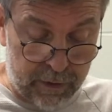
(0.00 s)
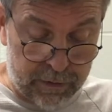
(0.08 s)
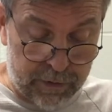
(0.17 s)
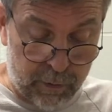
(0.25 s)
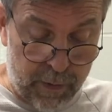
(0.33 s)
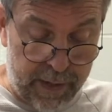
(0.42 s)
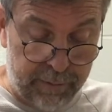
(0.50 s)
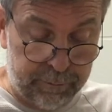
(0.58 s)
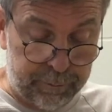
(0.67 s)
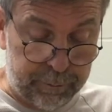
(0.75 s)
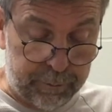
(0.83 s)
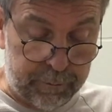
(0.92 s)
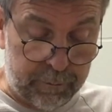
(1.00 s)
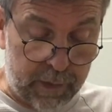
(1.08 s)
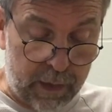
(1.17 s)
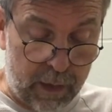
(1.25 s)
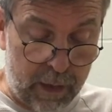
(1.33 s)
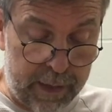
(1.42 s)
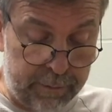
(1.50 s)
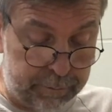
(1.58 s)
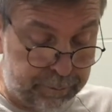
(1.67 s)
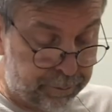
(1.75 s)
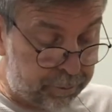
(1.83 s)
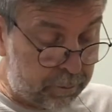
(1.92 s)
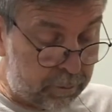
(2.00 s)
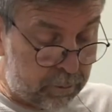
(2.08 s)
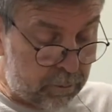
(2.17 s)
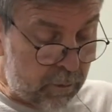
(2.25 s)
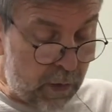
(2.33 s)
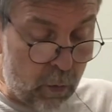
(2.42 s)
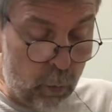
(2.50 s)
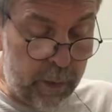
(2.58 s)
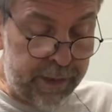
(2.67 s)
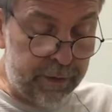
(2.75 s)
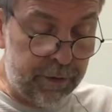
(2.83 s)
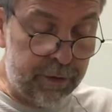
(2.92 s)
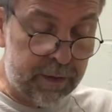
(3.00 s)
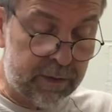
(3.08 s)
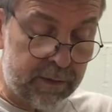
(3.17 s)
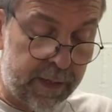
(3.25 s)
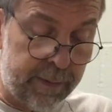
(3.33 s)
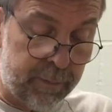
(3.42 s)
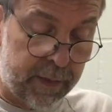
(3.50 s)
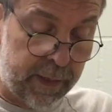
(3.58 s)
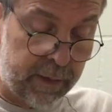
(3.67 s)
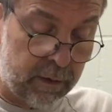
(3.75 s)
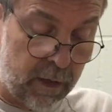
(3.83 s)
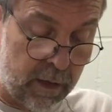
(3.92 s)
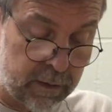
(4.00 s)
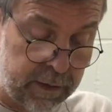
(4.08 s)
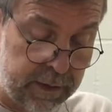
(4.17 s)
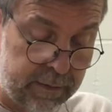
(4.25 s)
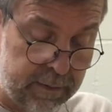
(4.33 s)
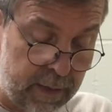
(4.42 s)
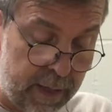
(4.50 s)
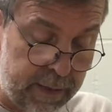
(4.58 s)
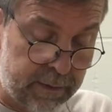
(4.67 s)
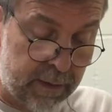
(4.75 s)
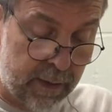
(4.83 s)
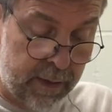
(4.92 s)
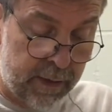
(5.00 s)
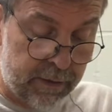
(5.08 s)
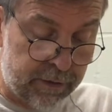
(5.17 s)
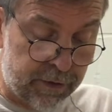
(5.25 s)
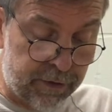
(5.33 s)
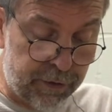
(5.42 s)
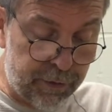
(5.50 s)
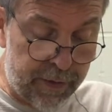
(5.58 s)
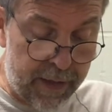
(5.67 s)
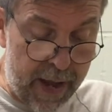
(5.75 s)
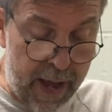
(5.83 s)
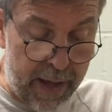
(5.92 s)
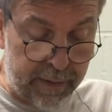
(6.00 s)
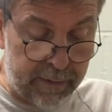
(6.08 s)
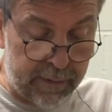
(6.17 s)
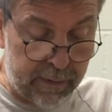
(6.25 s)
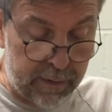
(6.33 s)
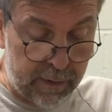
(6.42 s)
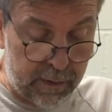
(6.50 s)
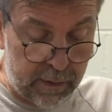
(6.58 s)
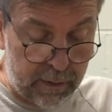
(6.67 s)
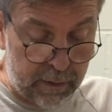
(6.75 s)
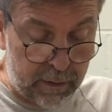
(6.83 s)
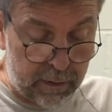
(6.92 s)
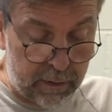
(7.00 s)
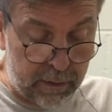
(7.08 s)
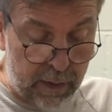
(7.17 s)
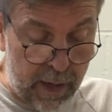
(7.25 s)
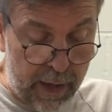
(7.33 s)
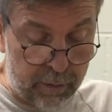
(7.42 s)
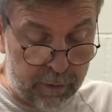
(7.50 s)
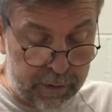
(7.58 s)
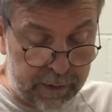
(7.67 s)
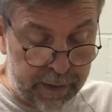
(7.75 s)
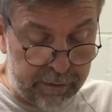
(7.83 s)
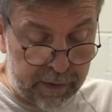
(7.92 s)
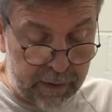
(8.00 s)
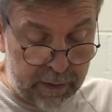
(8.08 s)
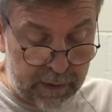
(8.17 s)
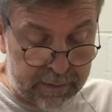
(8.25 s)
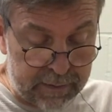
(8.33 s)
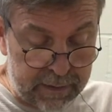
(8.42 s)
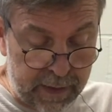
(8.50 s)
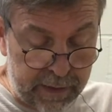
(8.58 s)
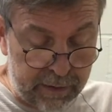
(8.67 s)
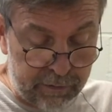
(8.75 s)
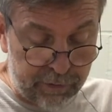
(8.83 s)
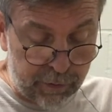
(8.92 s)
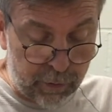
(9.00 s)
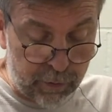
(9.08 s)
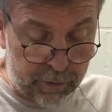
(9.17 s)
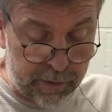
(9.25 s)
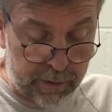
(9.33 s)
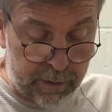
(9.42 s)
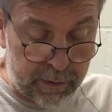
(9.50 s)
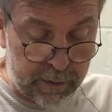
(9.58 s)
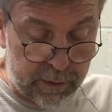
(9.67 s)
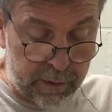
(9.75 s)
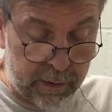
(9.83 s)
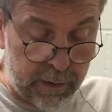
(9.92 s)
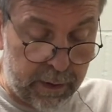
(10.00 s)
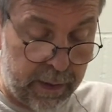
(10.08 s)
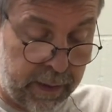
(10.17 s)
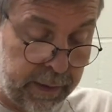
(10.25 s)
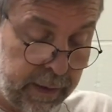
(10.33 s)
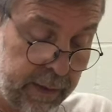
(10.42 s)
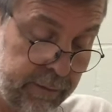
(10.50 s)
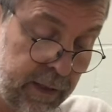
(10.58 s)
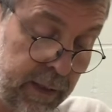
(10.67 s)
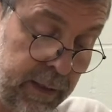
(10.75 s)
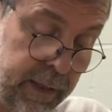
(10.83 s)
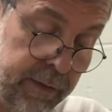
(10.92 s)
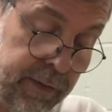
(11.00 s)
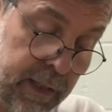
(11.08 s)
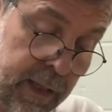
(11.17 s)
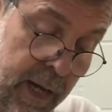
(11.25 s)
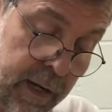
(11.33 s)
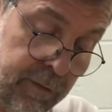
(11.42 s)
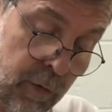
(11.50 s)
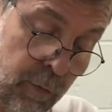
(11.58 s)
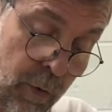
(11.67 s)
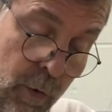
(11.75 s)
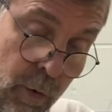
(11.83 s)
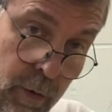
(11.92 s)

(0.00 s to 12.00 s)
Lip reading: away. All right, we can do the same thing along these sides. To do that, I would give it a second fold and give it kind of a roll,